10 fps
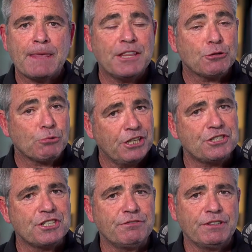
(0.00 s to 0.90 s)
and the
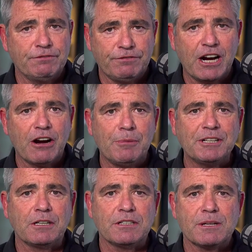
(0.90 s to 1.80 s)
religion of
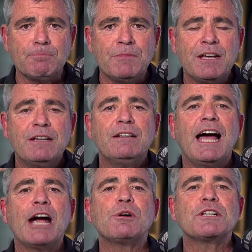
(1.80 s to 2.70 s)
environmentalism
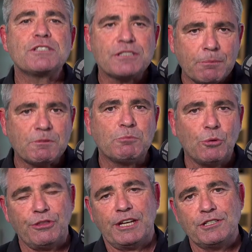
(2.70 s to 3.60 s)
are
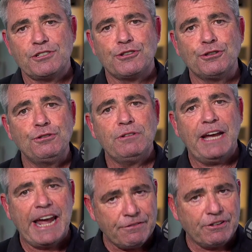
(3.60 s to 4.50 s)
acceptable things to
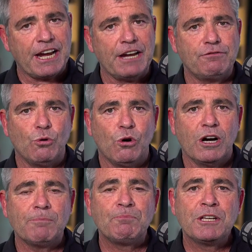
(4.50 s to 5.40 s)
advocate for.